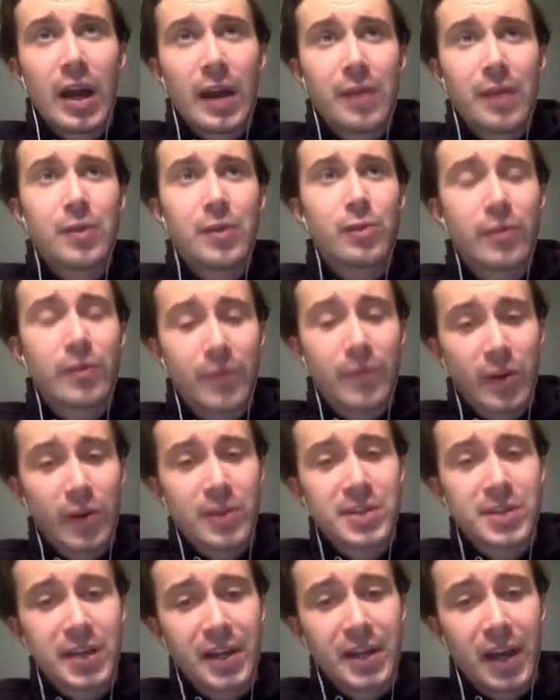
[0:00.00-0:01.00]
and the
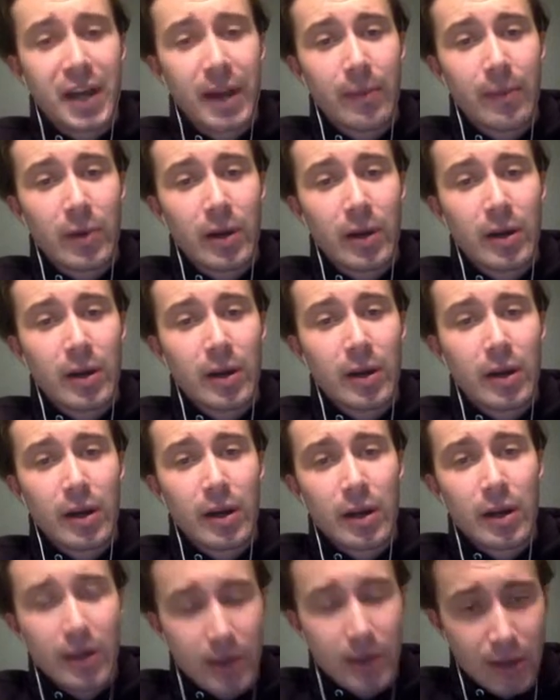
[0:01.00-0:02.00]
reversing camera
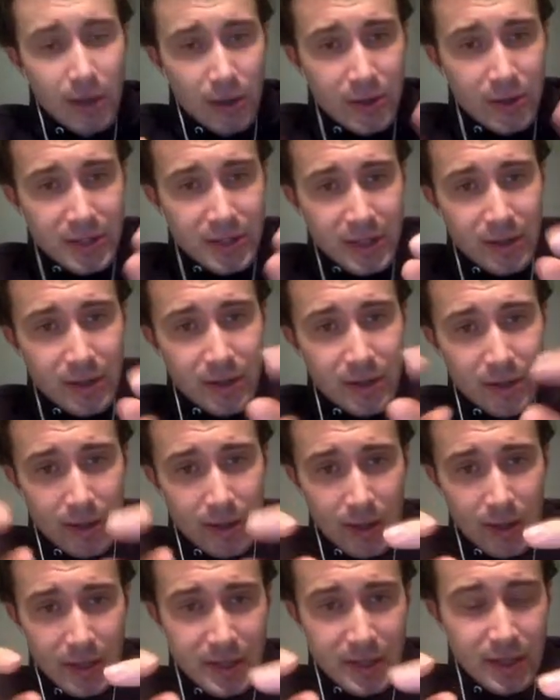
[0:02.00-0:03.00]
is in
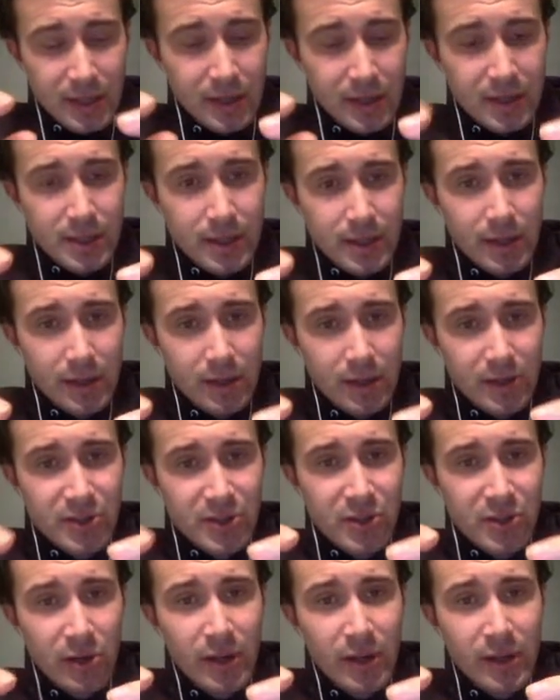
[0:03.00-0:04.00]
this little
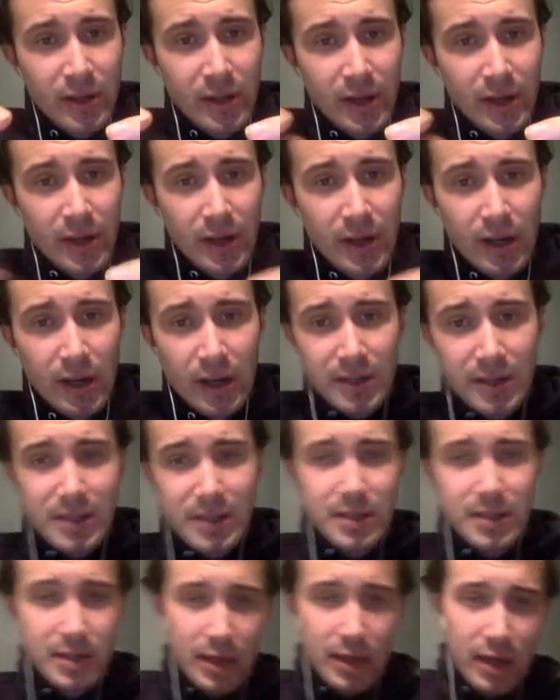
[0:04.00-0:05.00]
socket there. I
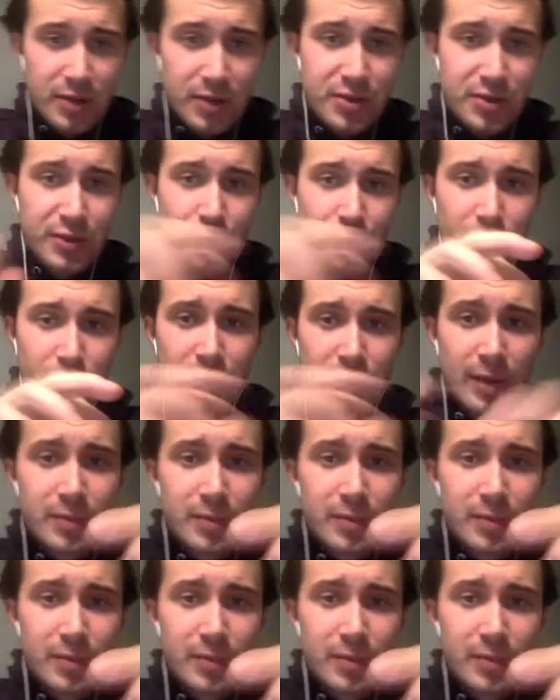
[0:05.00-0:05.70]
just unscrewed them